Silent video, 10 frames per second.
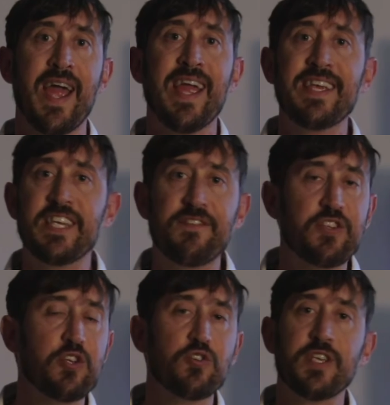He's
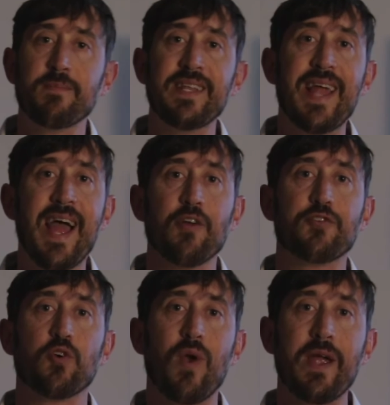even using me now
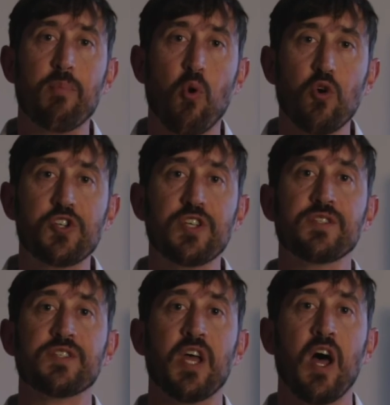to write
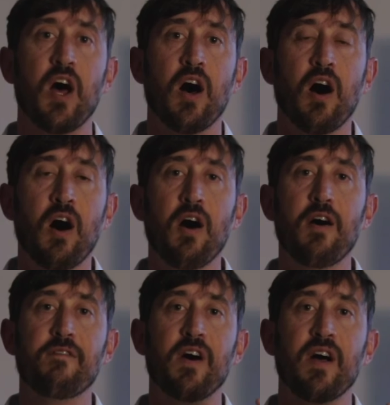portions
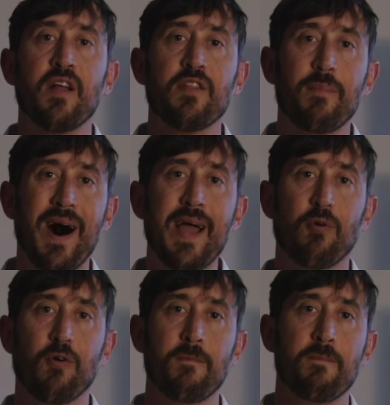of the
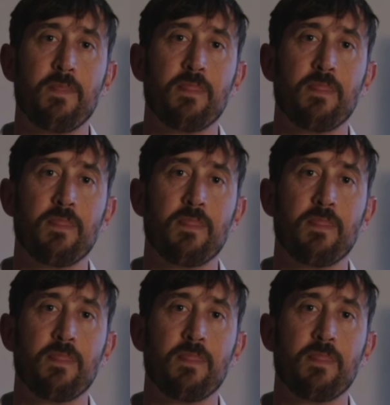Bible.